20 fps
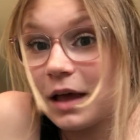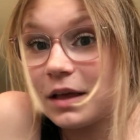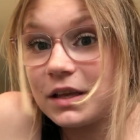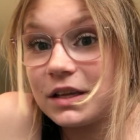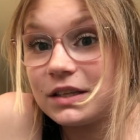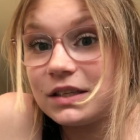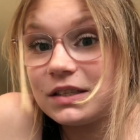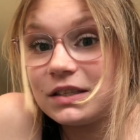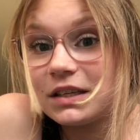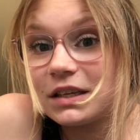
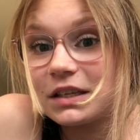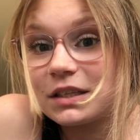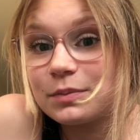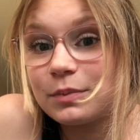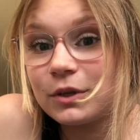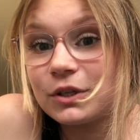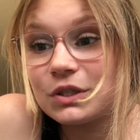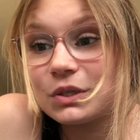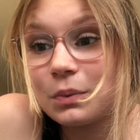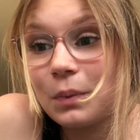it's 6
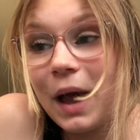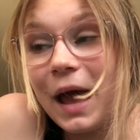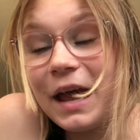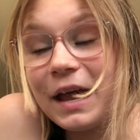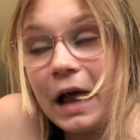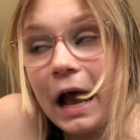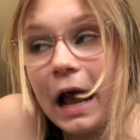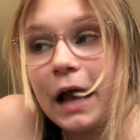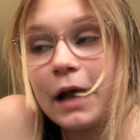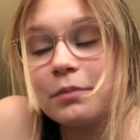months
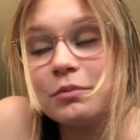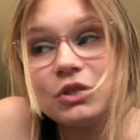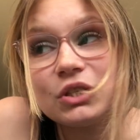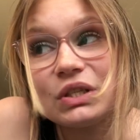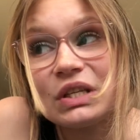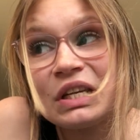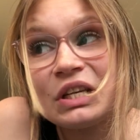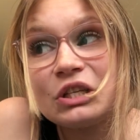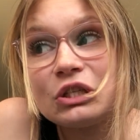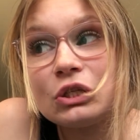away. I'm
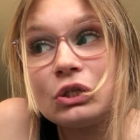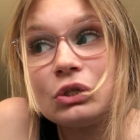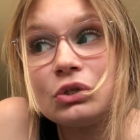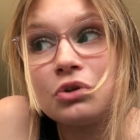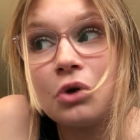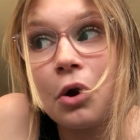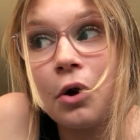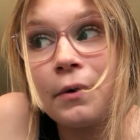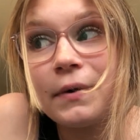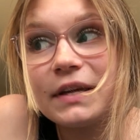just, like,
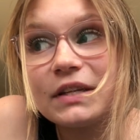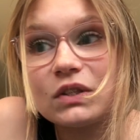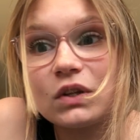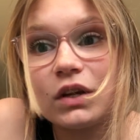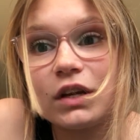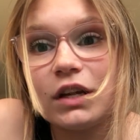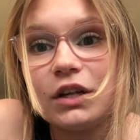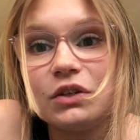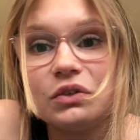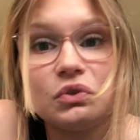so
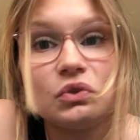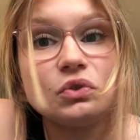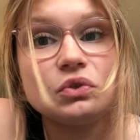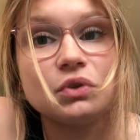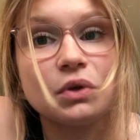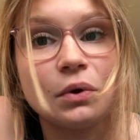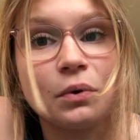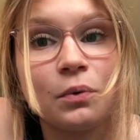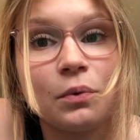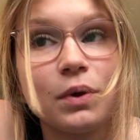excited and
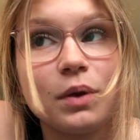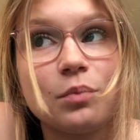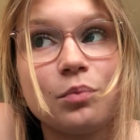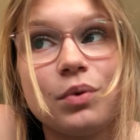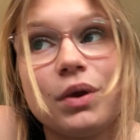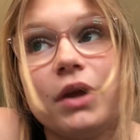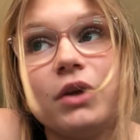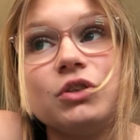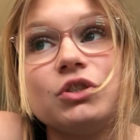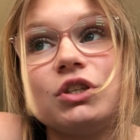so
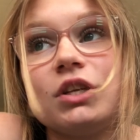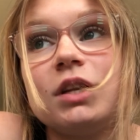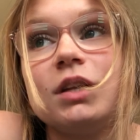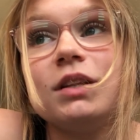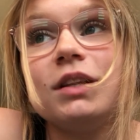impatient.